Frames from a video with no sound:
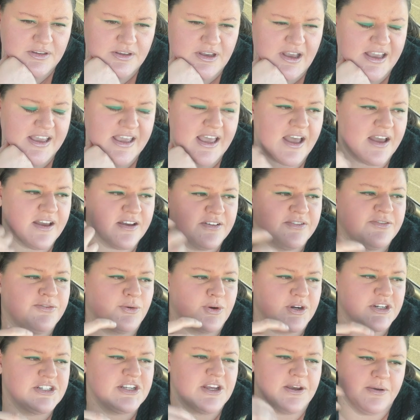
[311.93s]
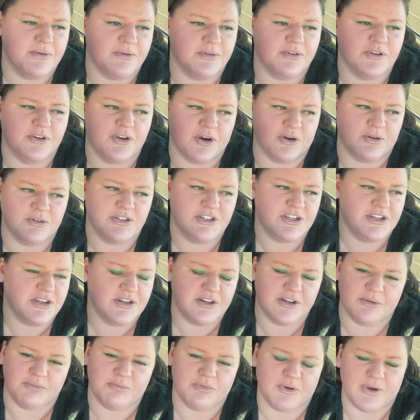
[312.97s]
I can't afford to go to an
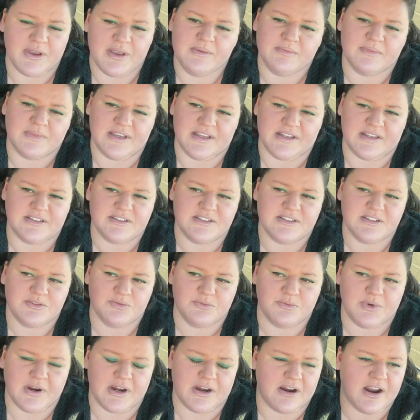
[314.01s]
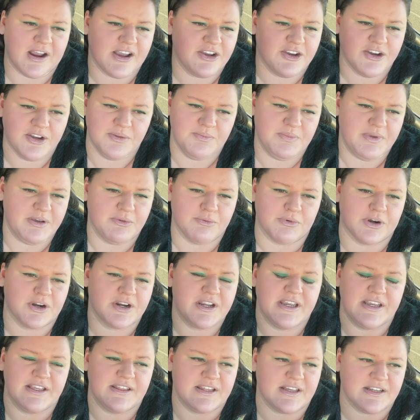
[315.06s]
appointment where I could be
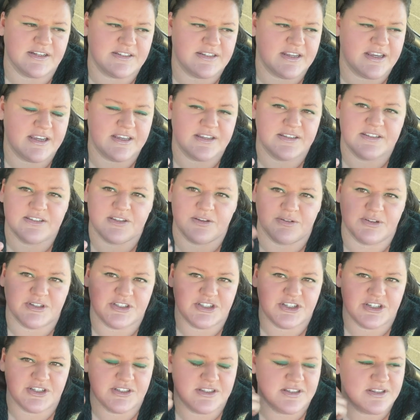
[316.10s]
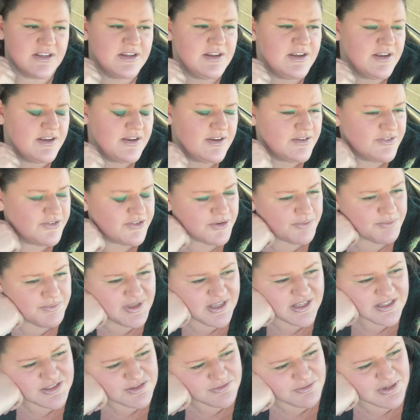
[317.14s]
working that day. So it's just, for me,
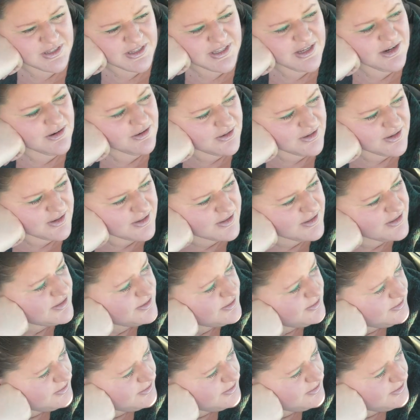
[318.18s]
it's really hard